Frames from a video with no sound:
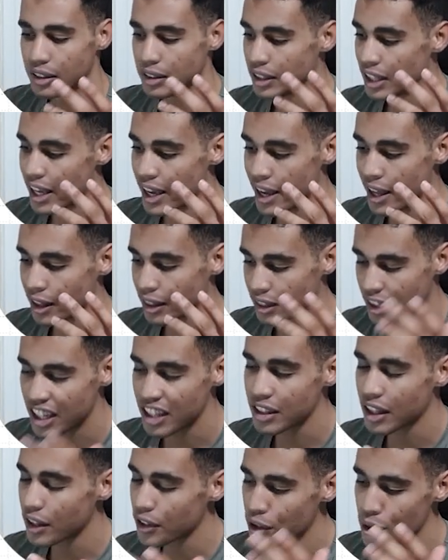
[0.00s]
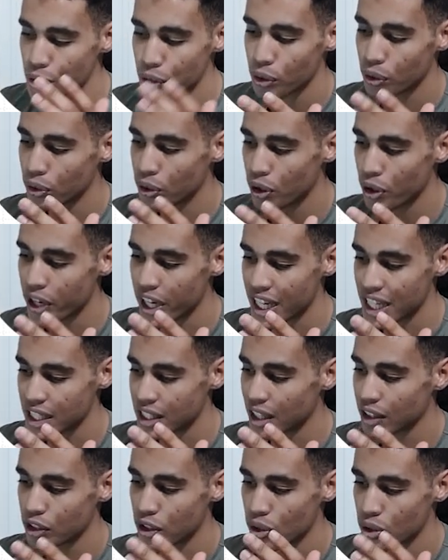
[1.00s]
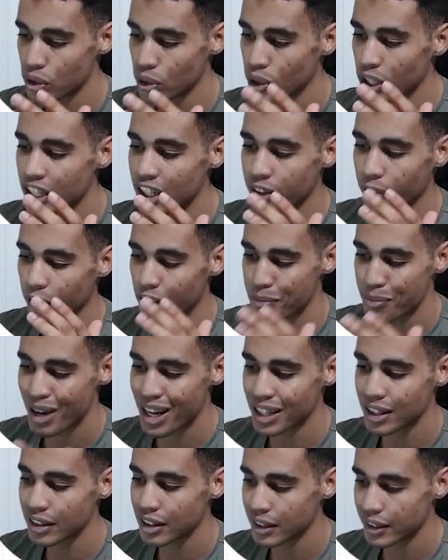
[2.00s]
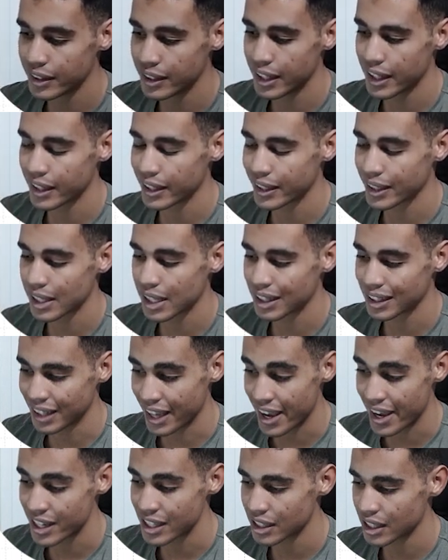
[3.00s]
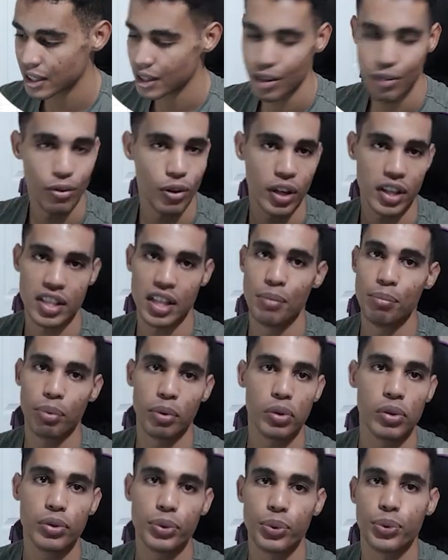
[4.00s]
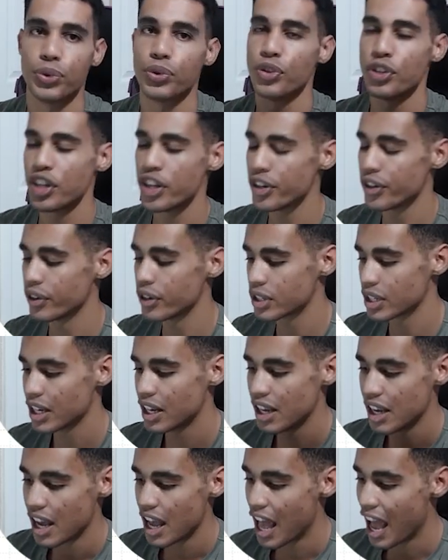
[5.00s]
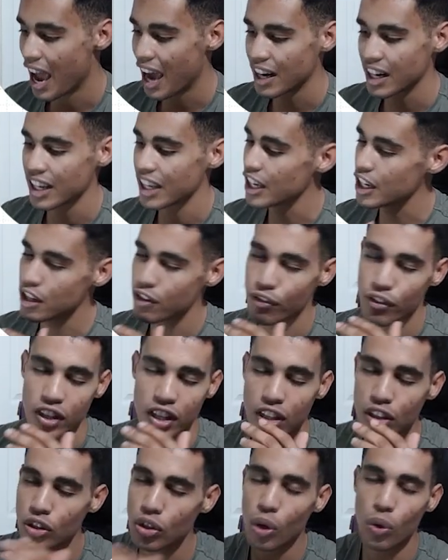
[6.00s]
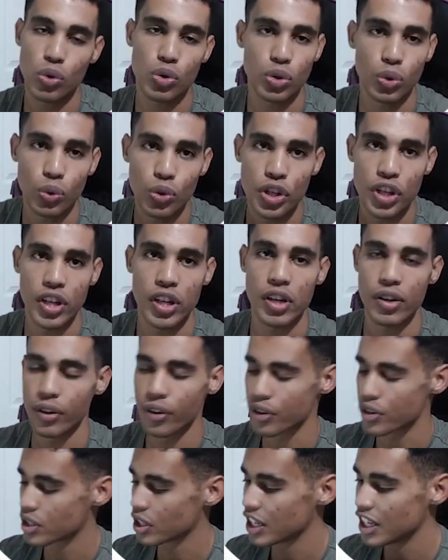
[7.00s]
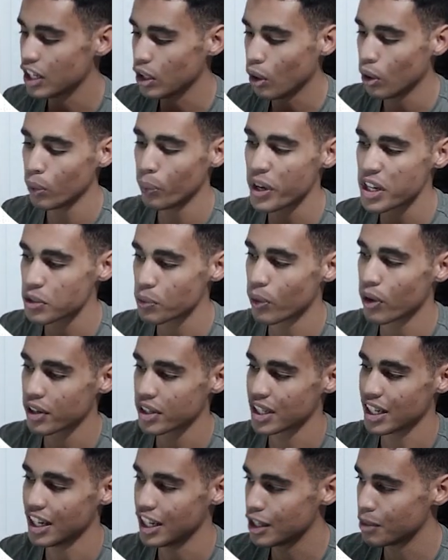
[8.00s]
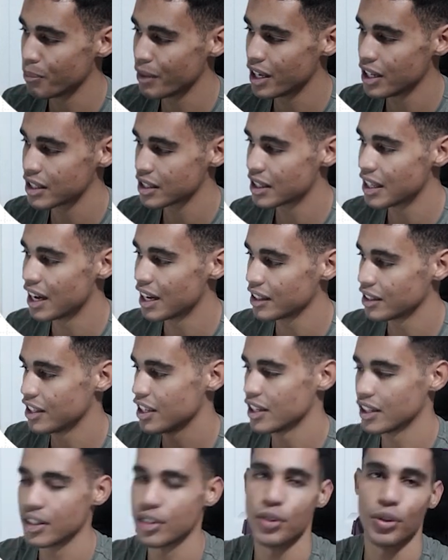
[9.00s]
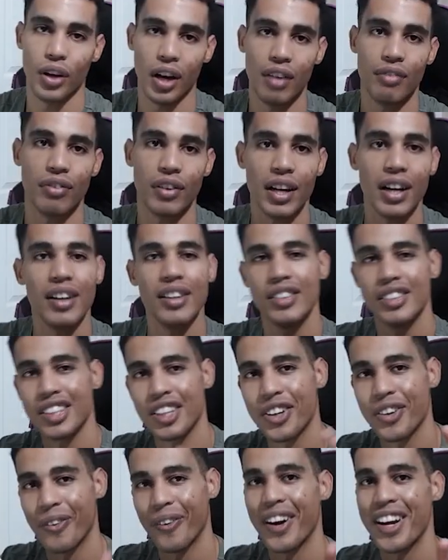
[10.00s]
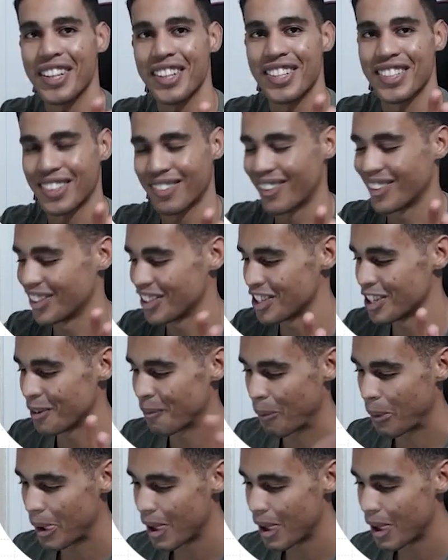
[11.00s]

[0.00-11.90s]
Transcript: The thing that you should do is that you should increment the test, for example, to 2 years. And if in those 2 years it always works, it means that, yeah, you have a great strategy.